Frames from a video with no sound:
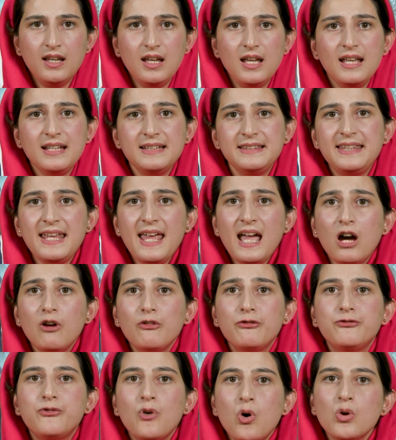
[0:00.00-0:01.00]
There are
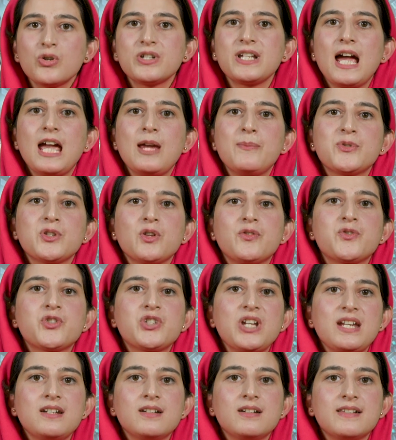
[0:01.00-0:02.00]
4 types of
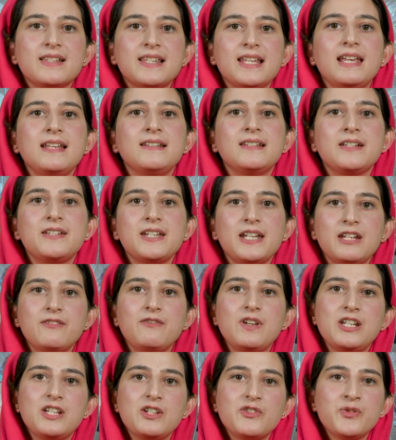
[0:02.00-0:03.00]
traders in the
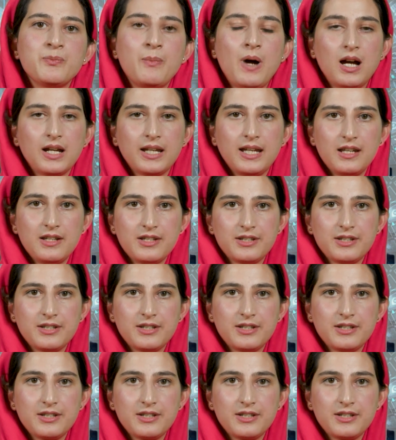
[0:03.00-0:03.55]
derivatives market.